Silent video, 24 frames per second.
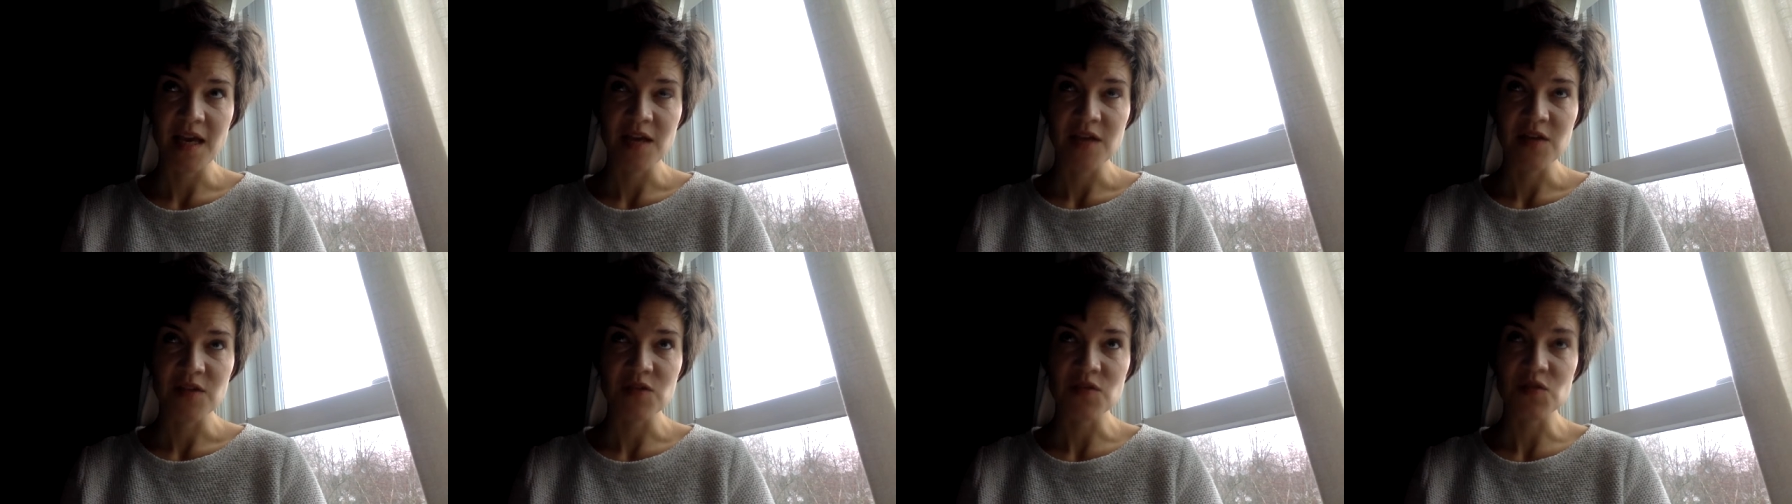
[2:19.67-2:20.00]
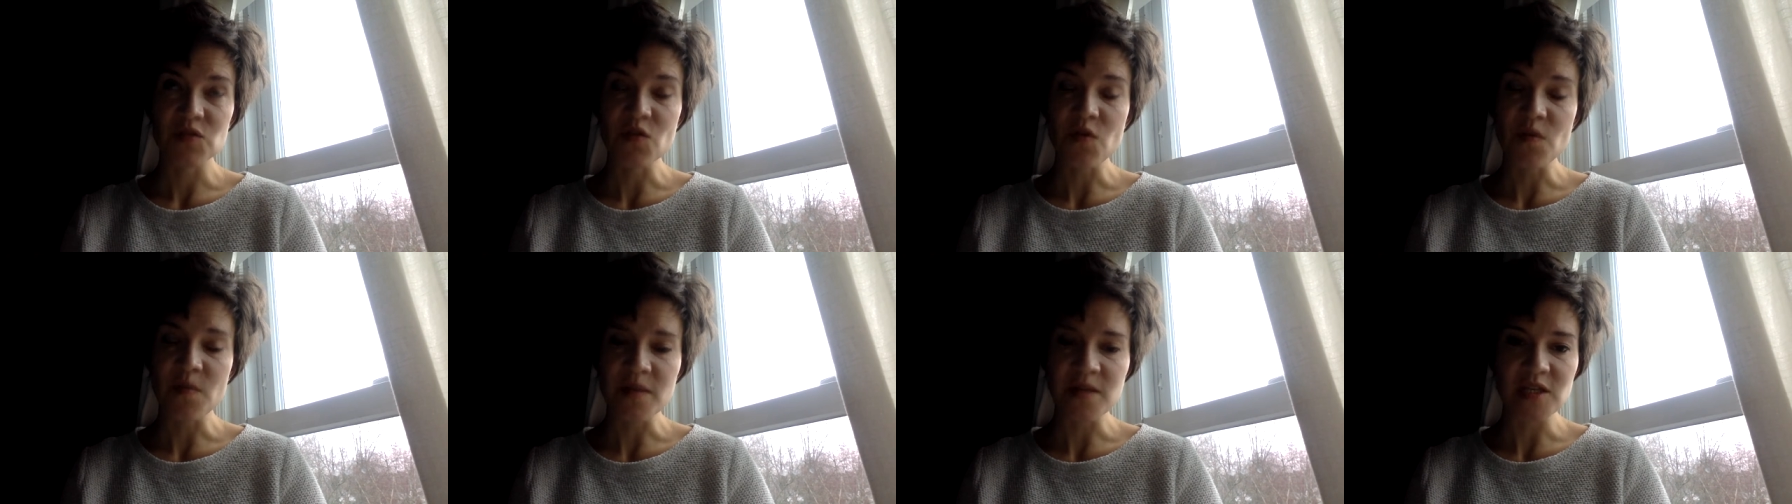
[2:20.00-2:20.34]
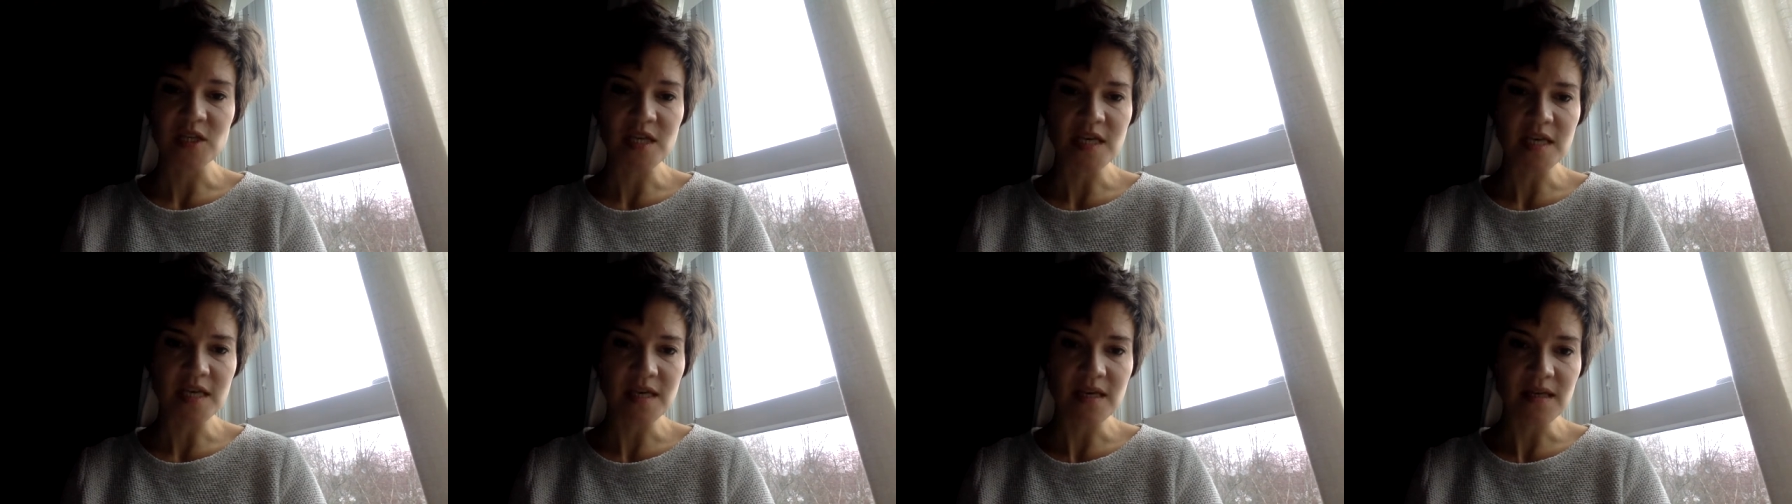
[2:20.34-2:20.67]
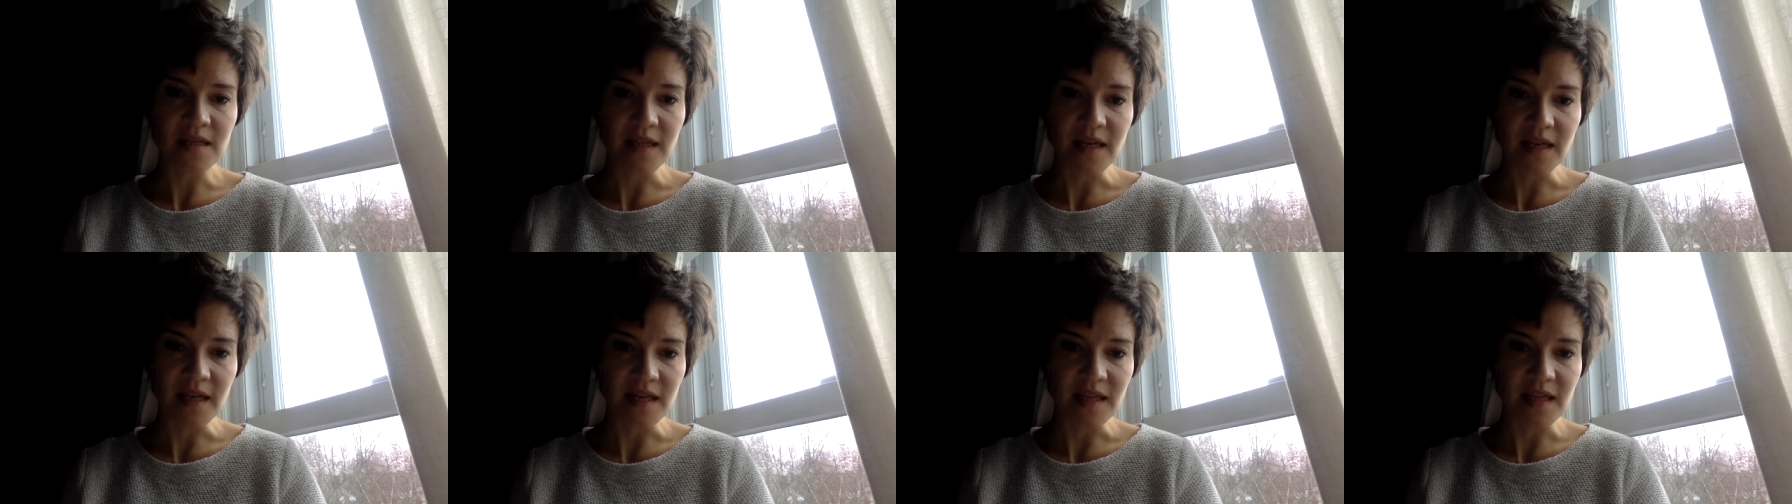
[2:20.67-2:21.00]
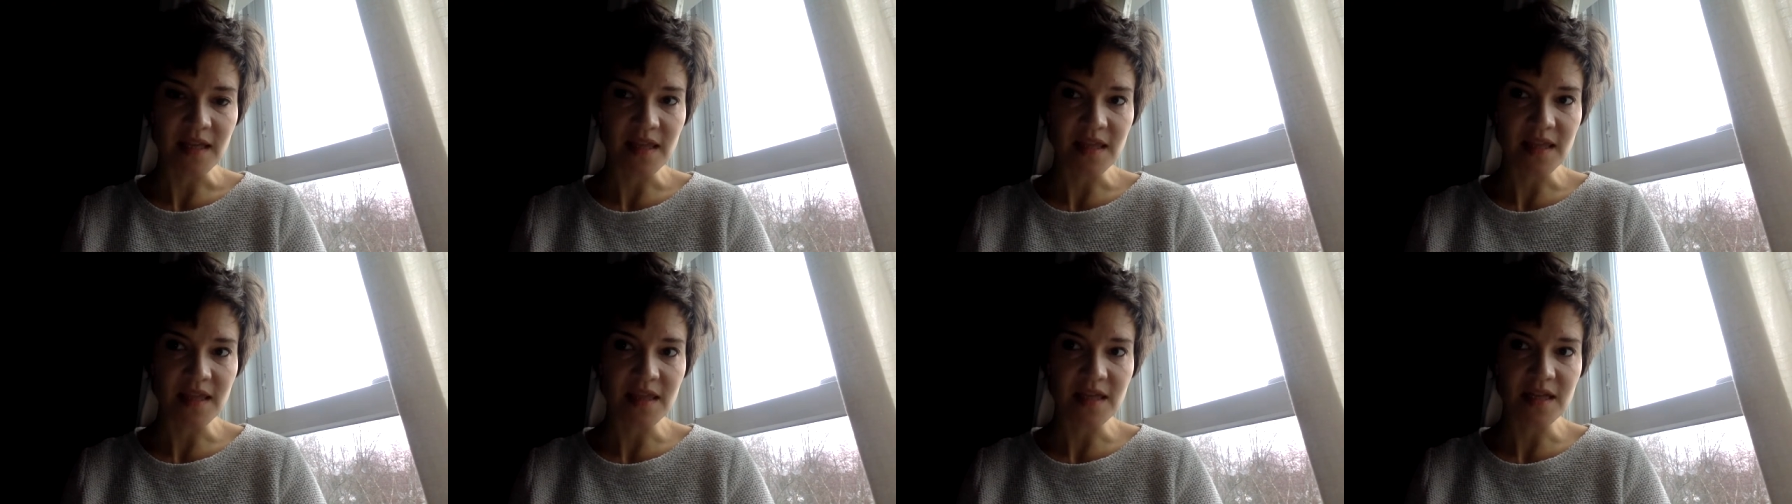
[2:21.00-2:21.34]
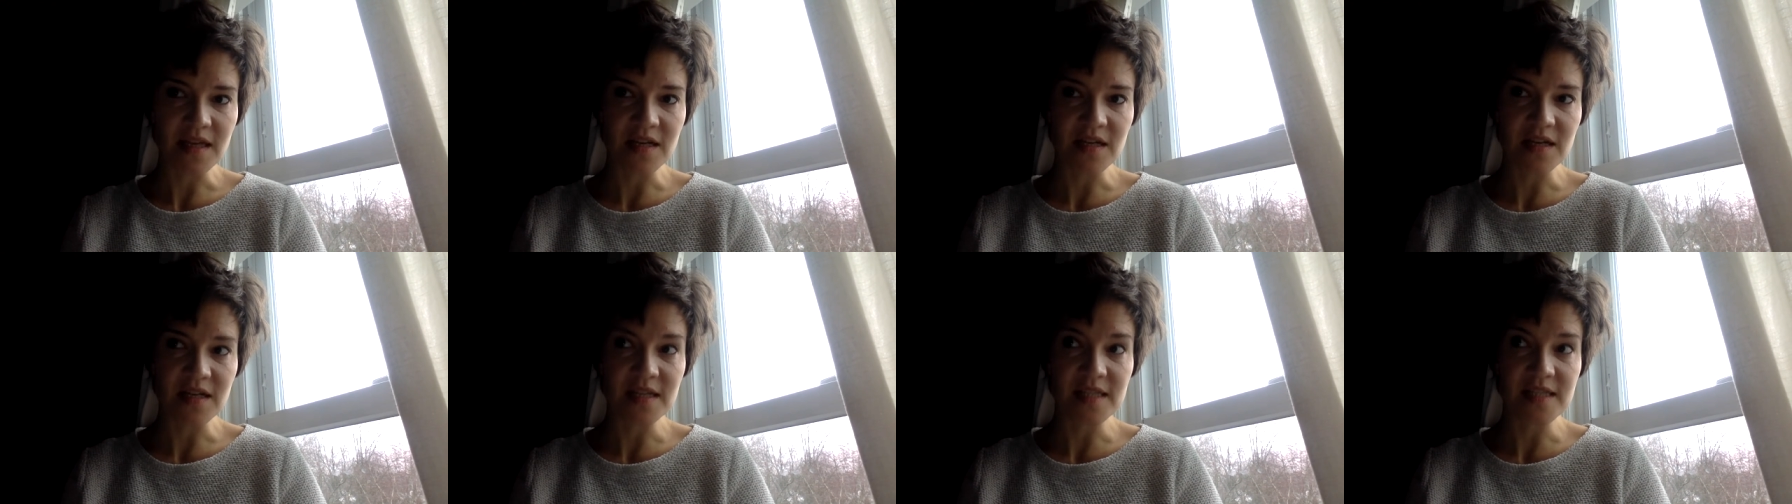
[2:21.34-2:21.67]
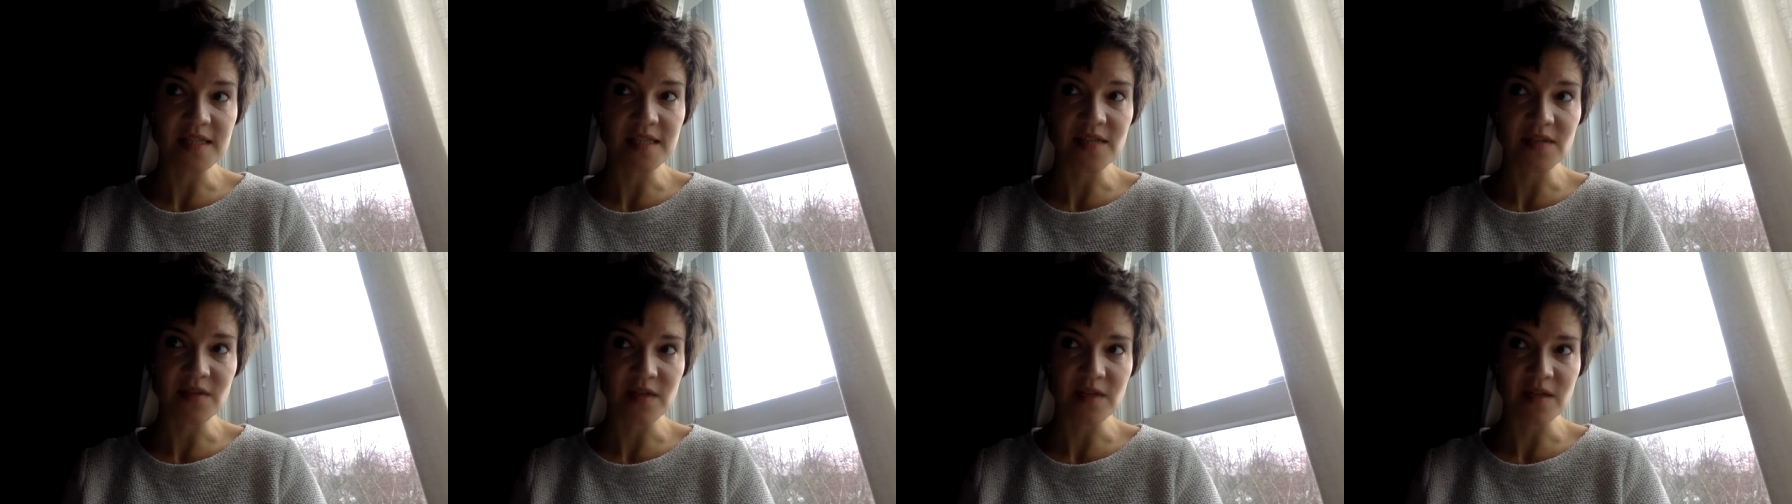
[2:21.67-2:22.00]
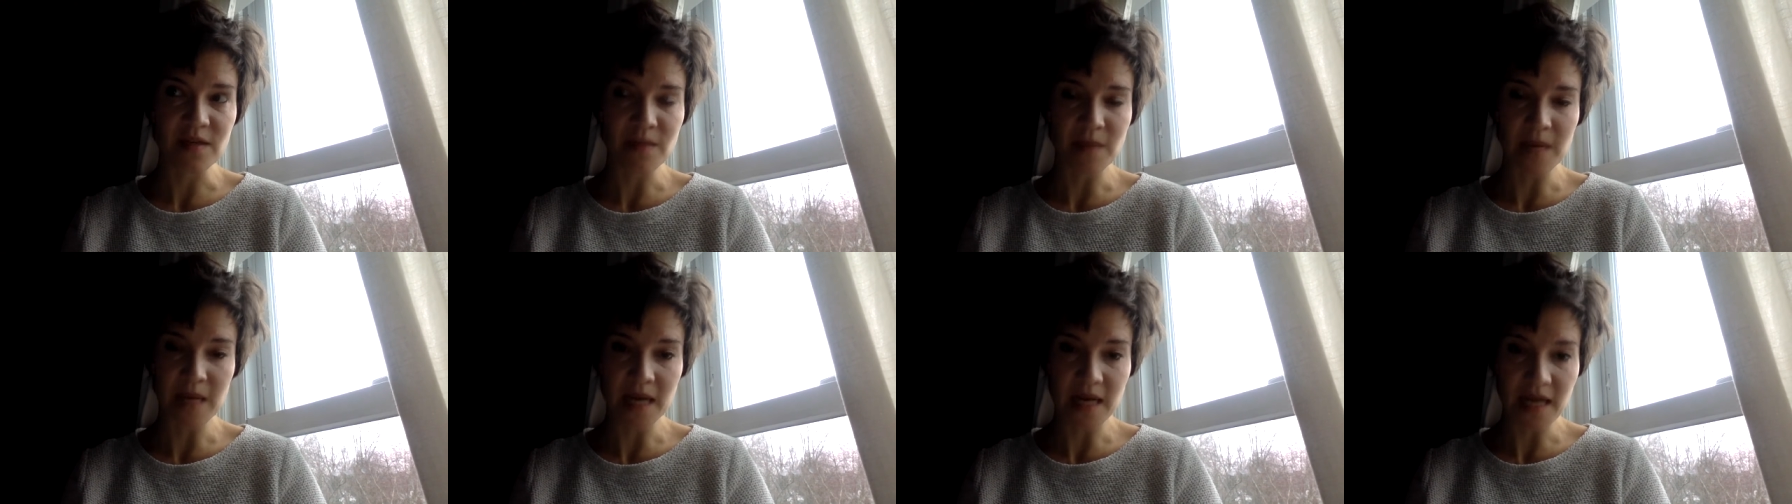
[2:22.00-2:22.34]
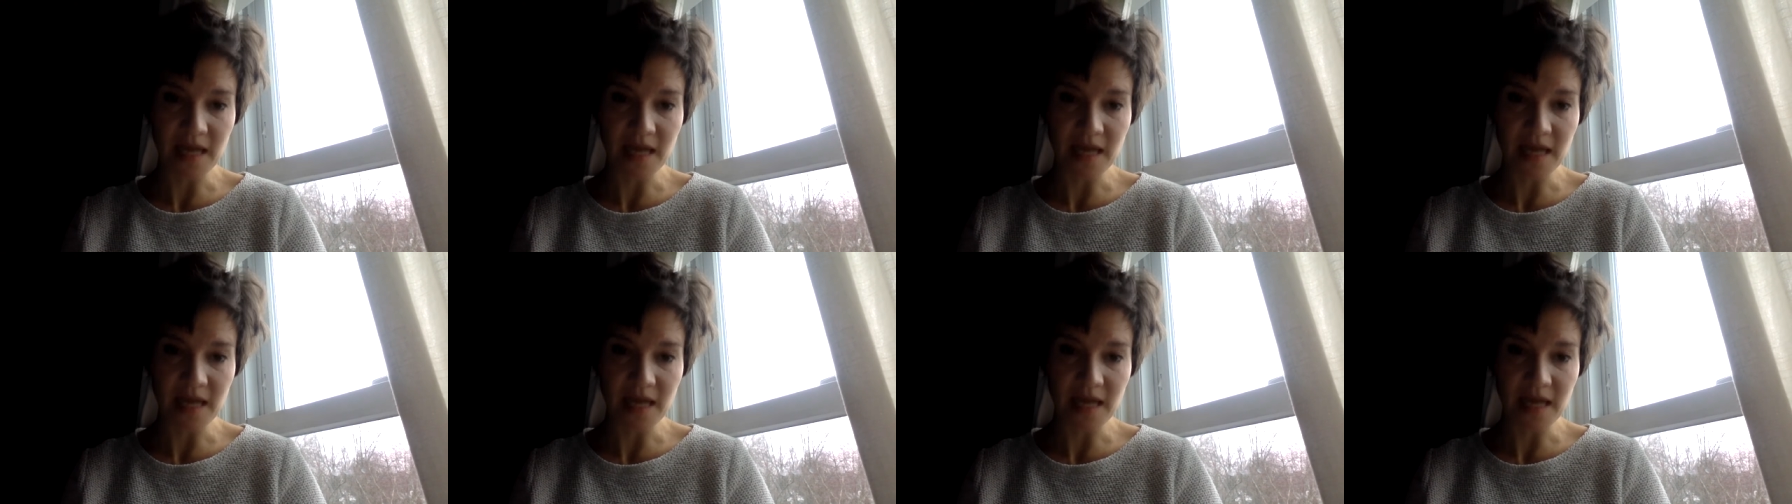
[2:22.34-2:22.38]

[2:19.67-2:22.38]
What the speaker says: so much healing that there is going to be an